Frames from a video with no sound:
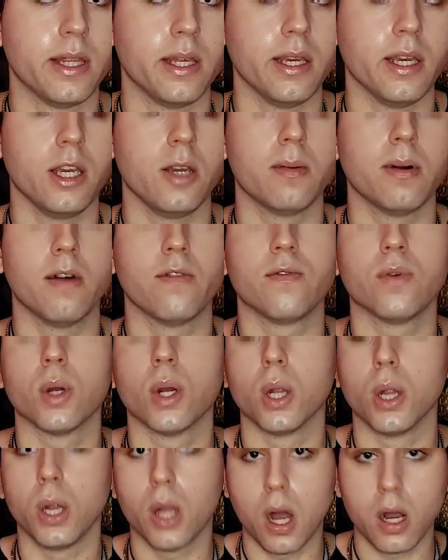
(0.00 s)
thinking about for
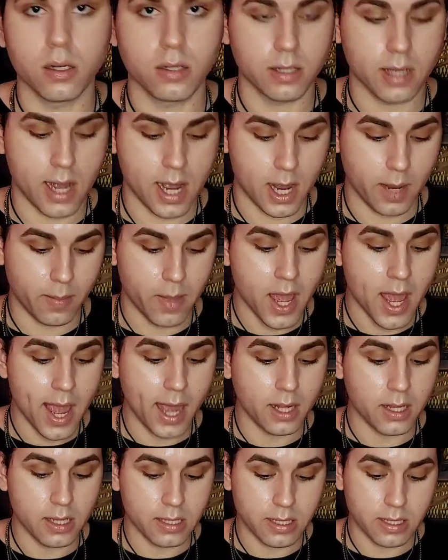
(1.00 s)
a long time,
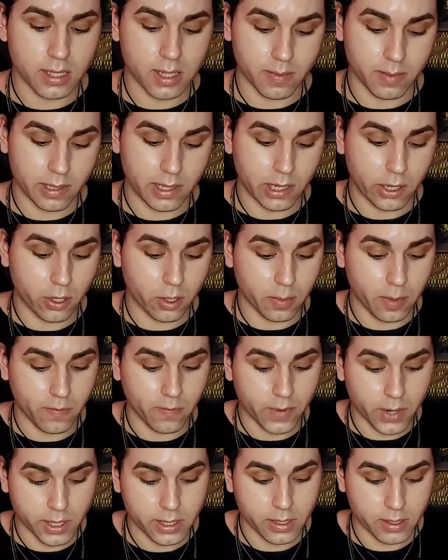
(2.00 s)
and this is something that you're going to
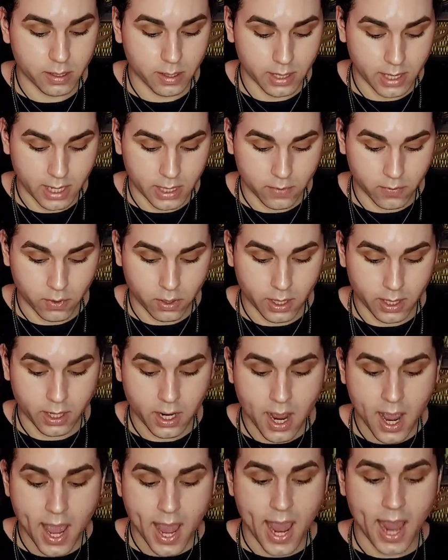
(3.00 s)
be very successful in,
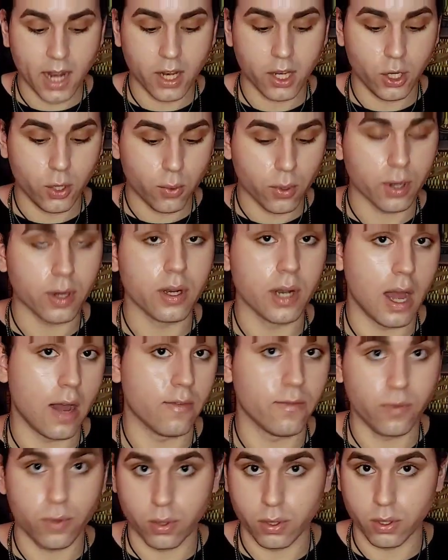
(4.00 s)
and you are
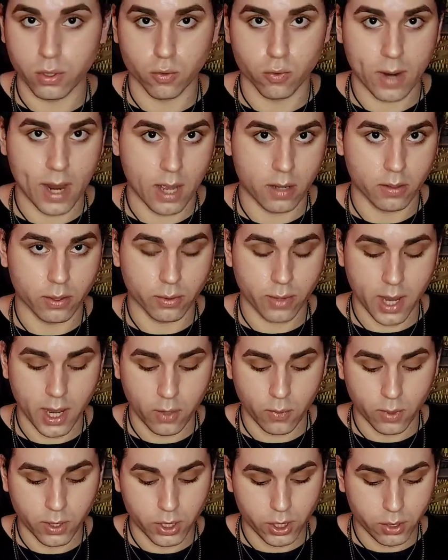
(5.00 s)
not fooling around, okay?
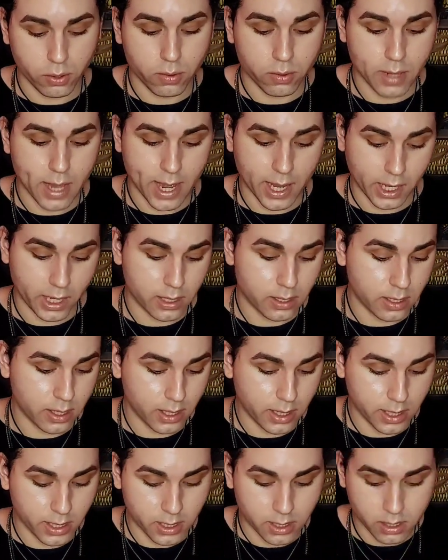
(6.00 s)
When you get into
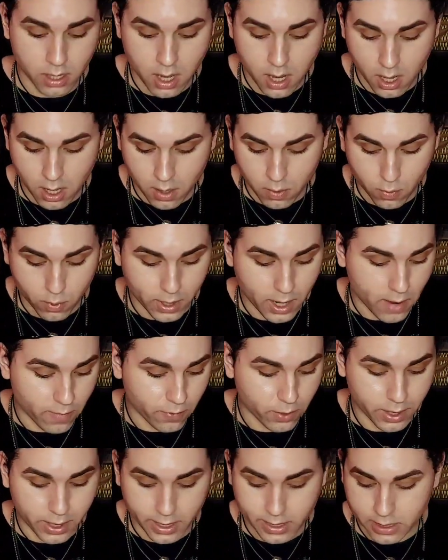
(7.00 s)
this,
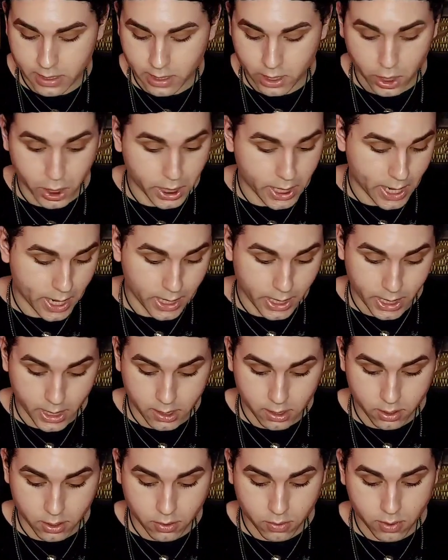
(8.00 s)
whatever it is that you're getting
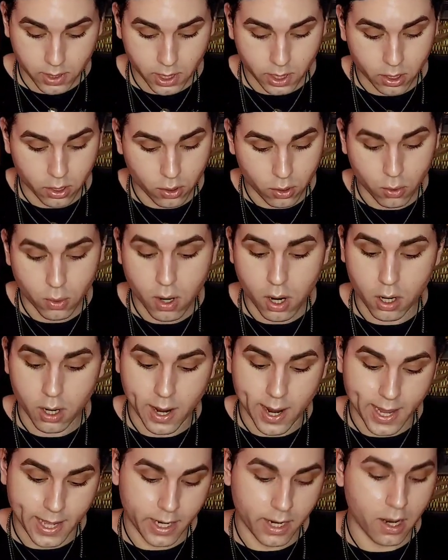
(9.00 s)
into, like, you
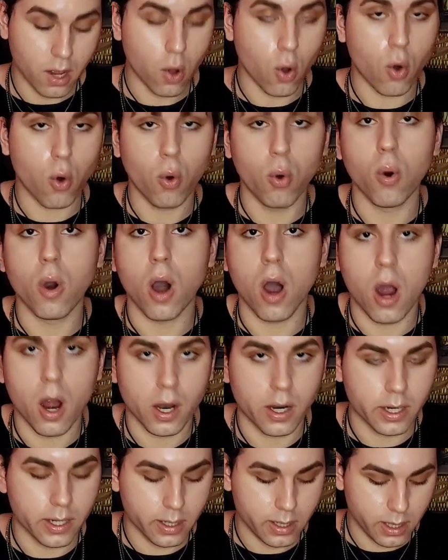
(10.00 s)
are in it
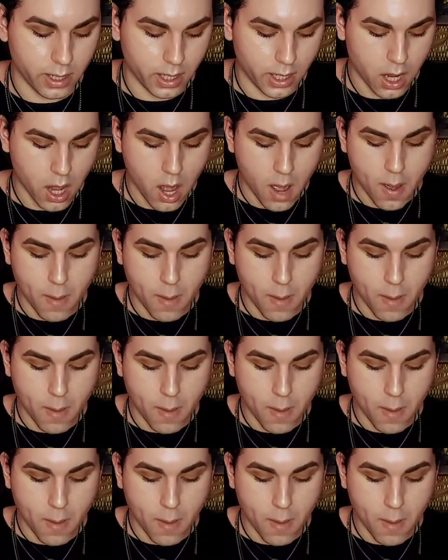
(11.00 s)
wholeheartedly,